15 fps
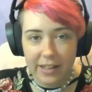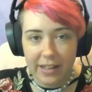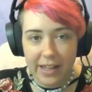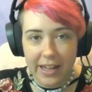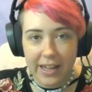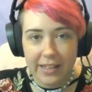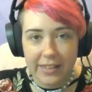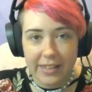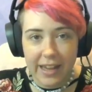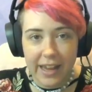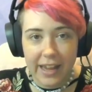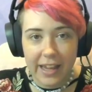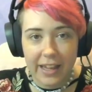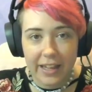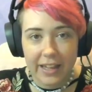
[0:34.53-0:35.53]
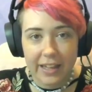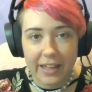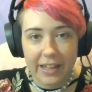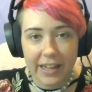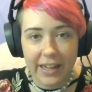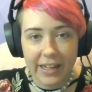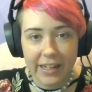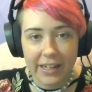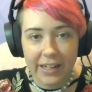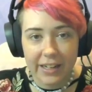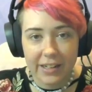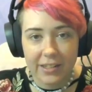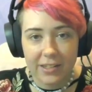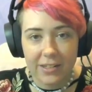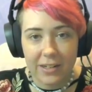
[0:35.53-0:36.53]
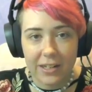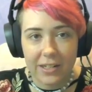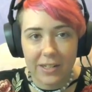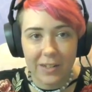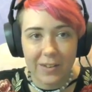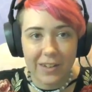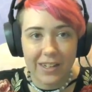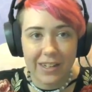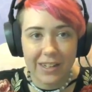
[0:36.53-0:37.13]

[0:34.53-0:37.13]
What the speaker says: It's a clear stretch cord.